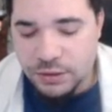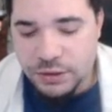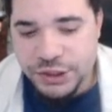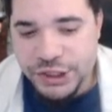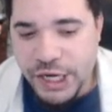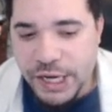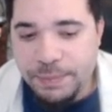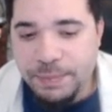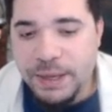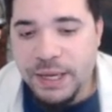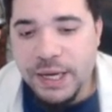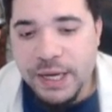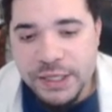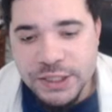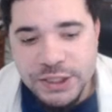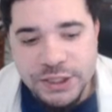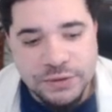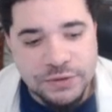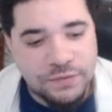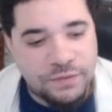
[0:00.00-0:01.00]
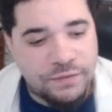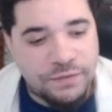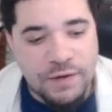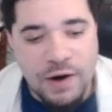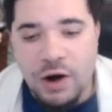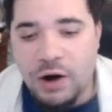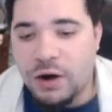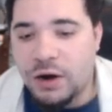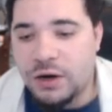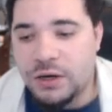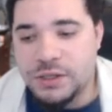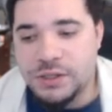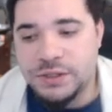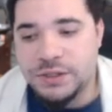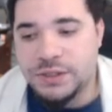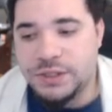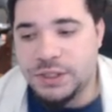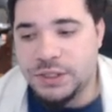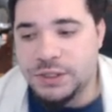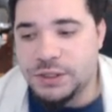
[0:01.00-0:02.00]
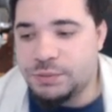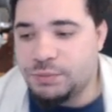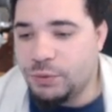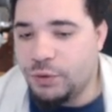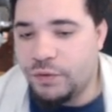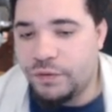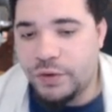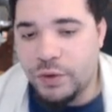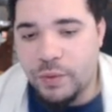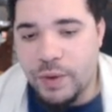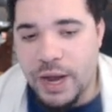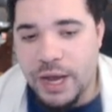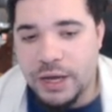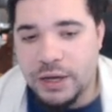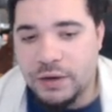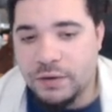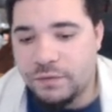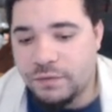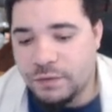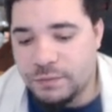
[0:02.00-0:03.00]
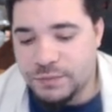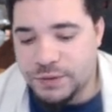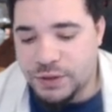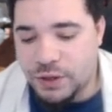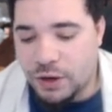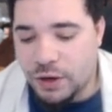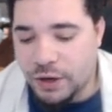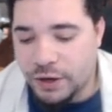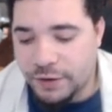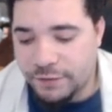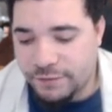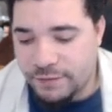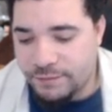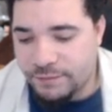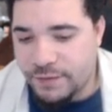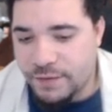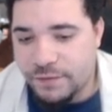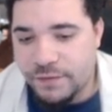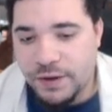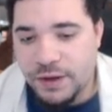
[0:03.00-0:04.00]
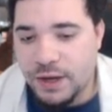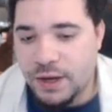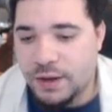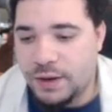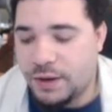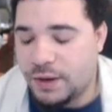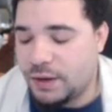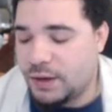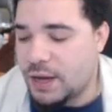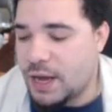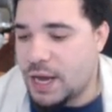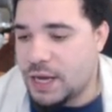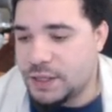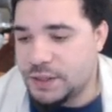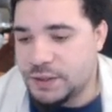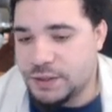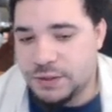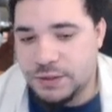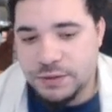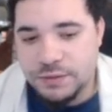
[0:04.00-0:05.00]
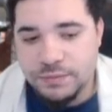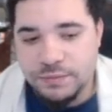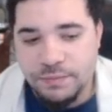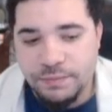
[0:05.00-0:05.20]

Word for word: JP has far since moved away from starting from 50 and has